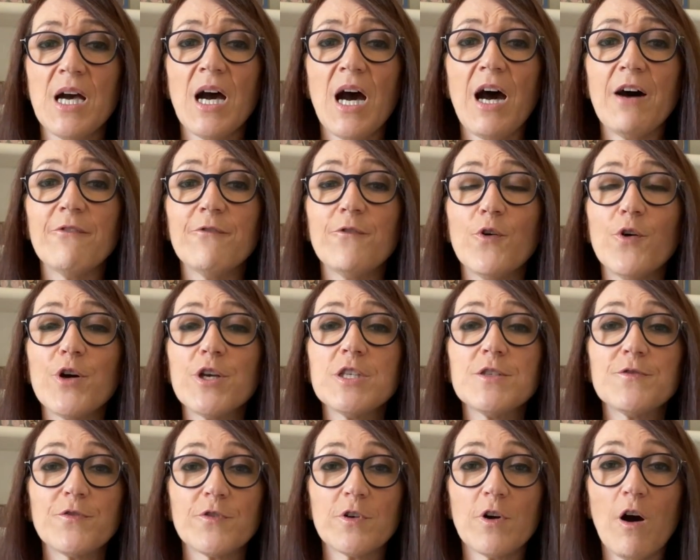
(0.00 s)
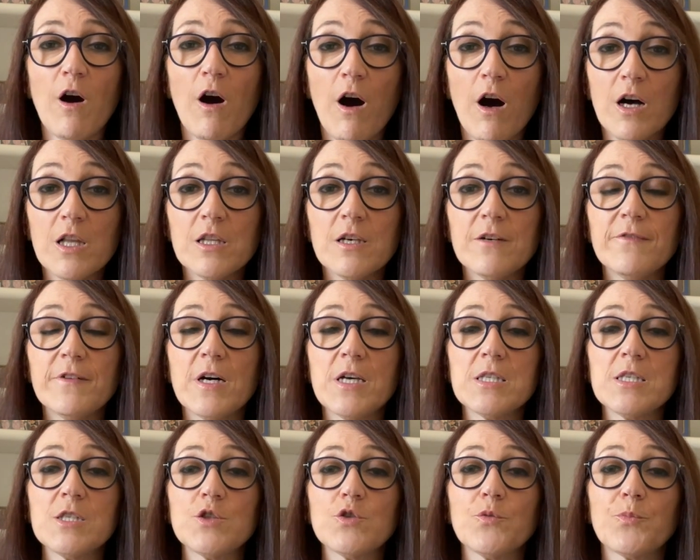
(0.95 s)
a voice for all of
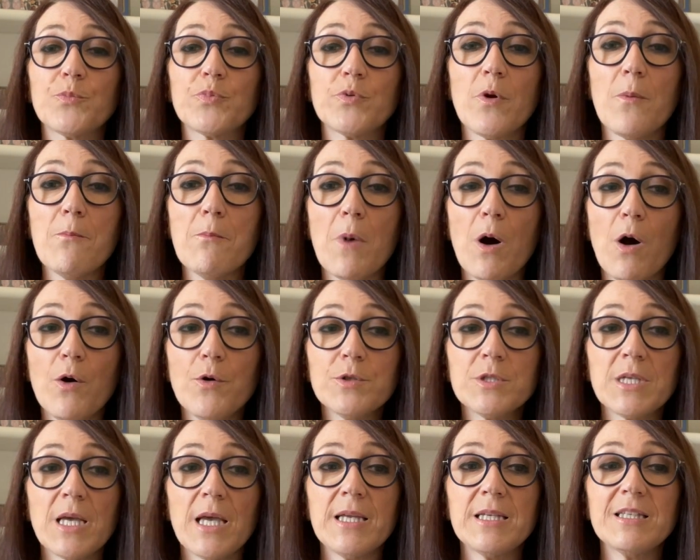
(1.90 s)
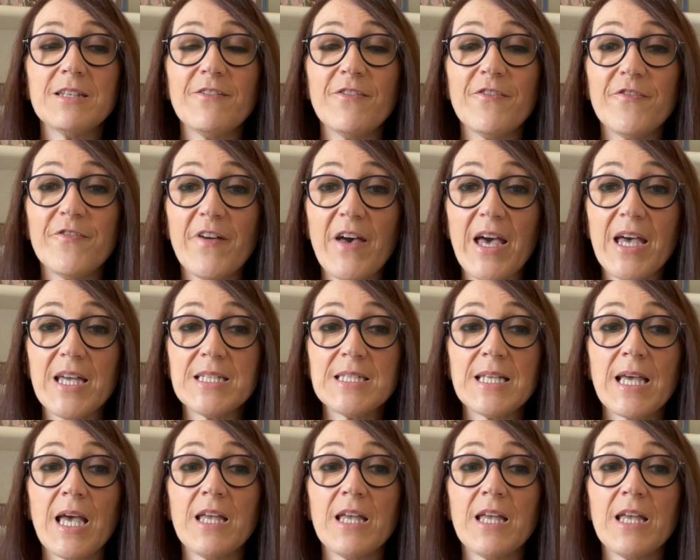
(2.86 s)
us to promote and defend